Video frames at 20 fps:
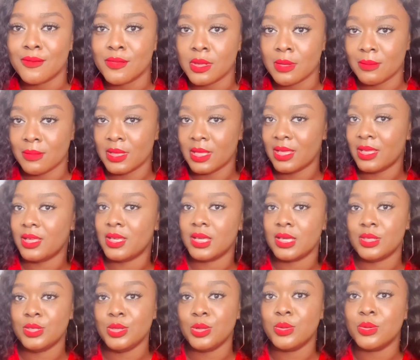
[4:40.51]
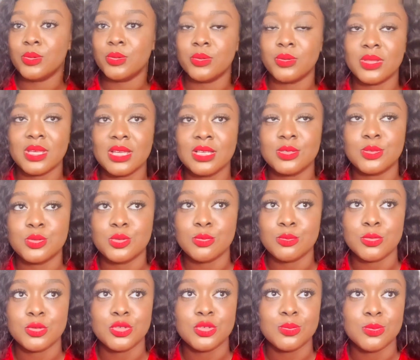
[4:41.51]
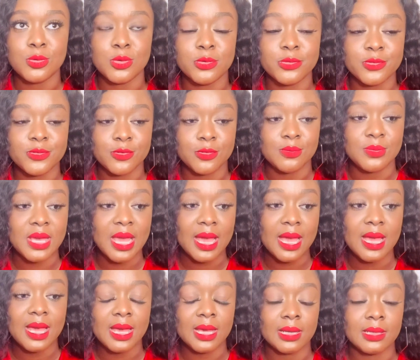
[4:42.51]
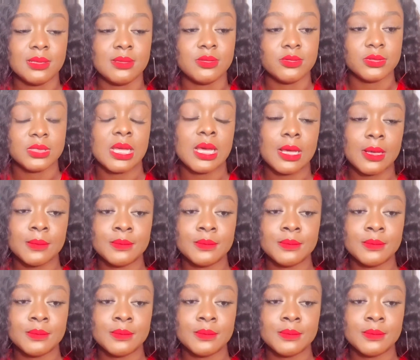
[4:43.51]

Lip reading: I'm like, yo, that's too much balls for me, I can't handle that.